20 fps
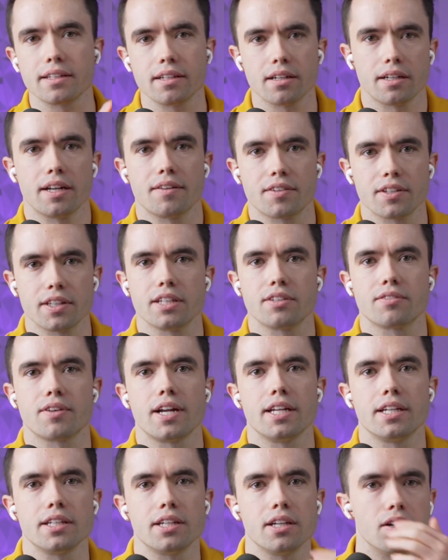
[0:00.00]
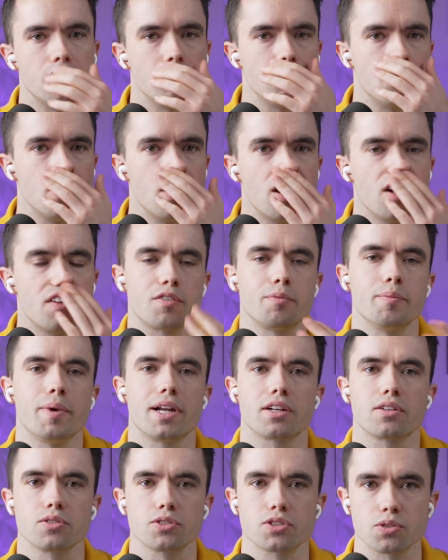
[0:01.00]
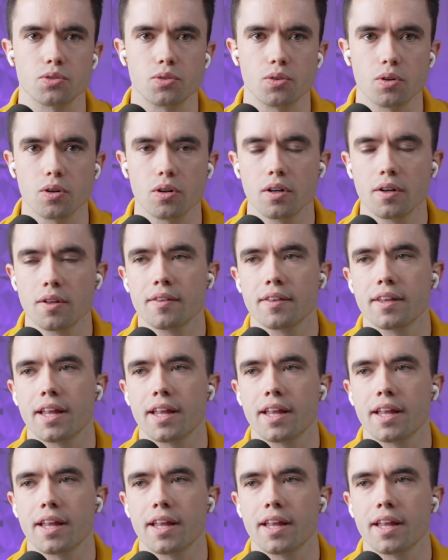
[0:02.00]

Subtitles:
gotten everything ready to go for medical school,